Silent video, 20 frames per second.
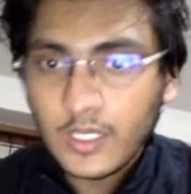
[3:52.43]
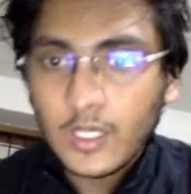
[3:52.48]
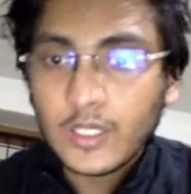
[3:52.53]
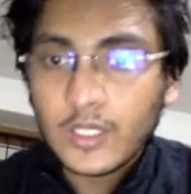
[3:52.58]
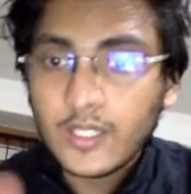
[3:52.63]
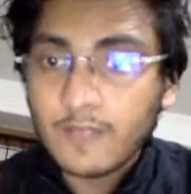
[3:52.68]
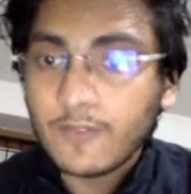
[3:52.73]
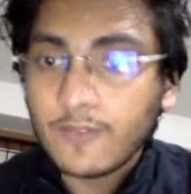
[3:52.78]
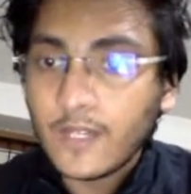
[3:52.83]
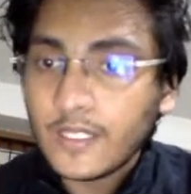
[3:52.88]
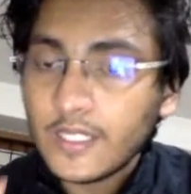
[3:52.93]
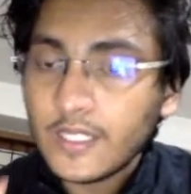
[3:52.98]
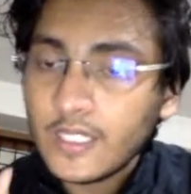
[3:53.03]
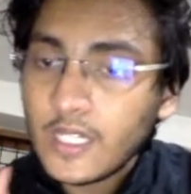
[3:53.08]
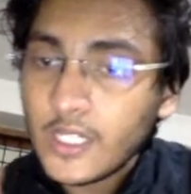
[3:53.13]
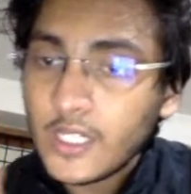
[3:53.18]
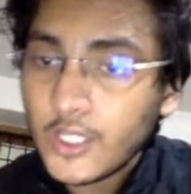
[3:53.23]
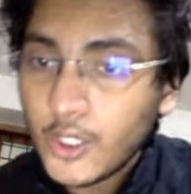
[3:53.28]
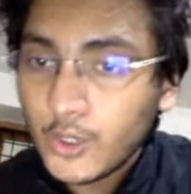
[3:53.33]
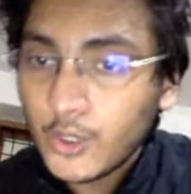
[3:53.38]
defining
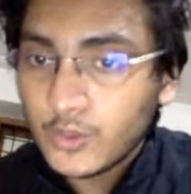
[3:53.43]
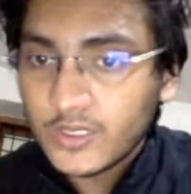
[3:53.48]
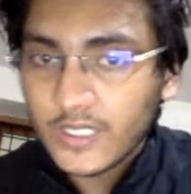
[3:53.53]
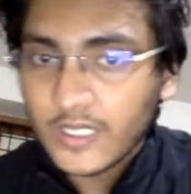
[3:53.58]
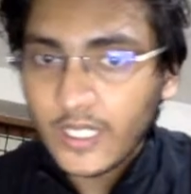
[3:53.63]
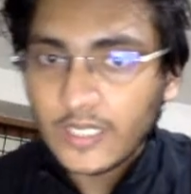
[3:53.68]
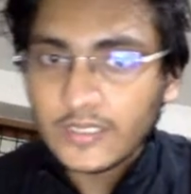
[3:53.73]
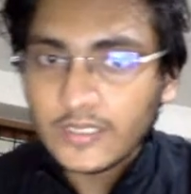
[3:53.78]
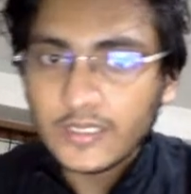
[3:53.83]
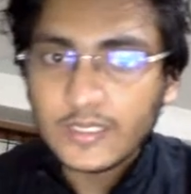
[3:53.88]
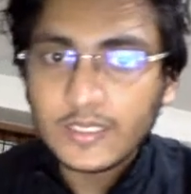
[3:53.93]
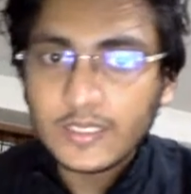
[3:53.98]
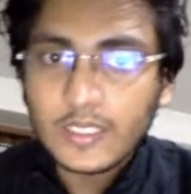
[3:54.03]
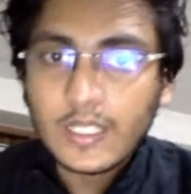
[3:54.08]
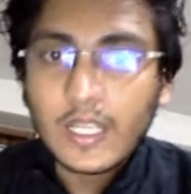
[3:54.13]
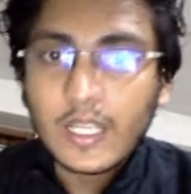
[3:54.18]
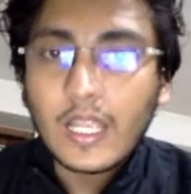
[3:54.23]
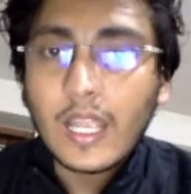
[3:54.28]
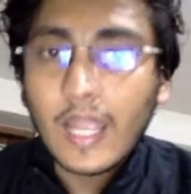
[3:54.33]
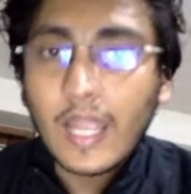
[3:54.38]
our use case
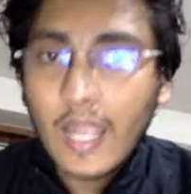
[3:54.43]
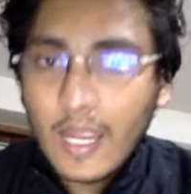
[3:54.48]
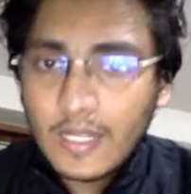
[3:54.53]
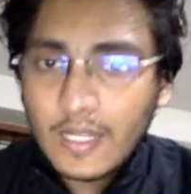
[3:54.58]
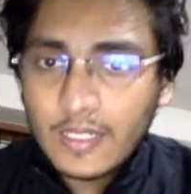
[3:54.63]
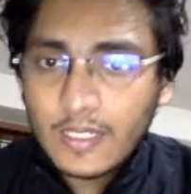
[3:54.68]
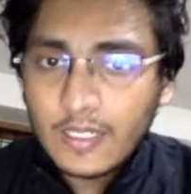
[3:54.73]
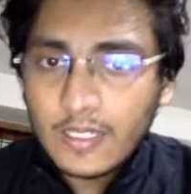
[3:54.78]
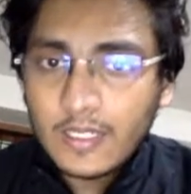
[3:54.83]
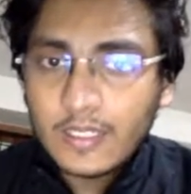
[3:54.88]
and